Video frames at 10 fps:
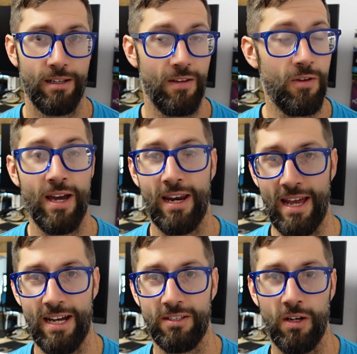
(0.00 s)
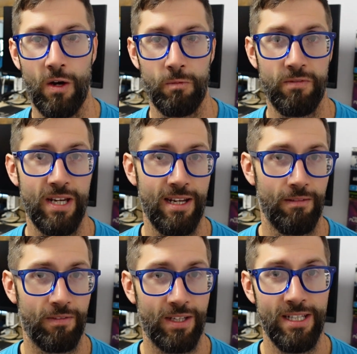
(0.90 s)
If you had a household with
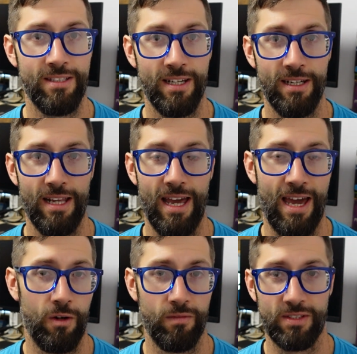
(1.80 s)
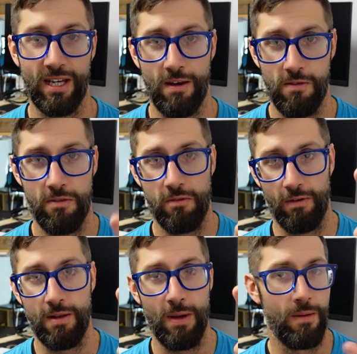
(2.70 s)
kids in it, and all of a sudden
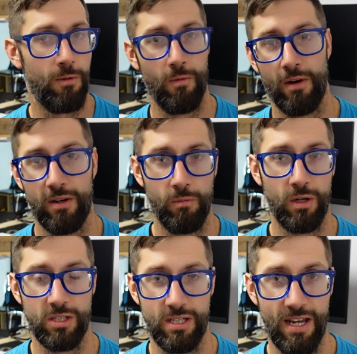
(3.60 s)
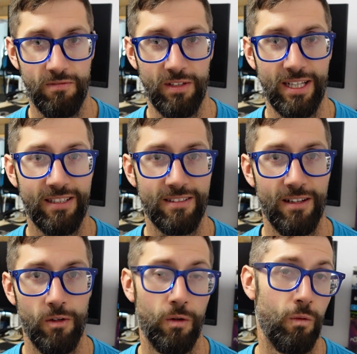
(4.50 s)
3 people wanted to watch Netflix,
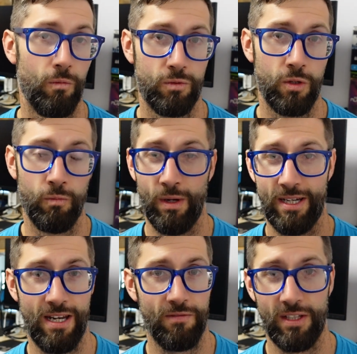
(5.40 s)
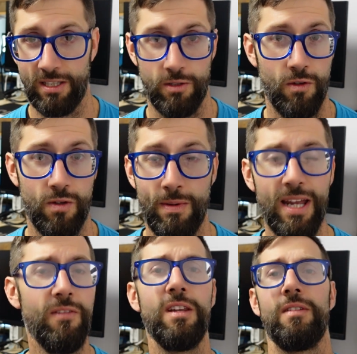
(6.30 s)
or one Netflix, YouTube,
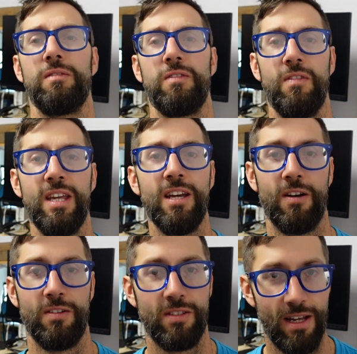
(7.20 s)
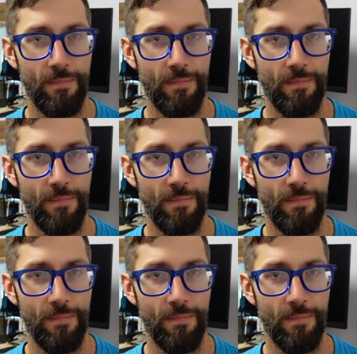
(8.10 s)
anything that involves videos.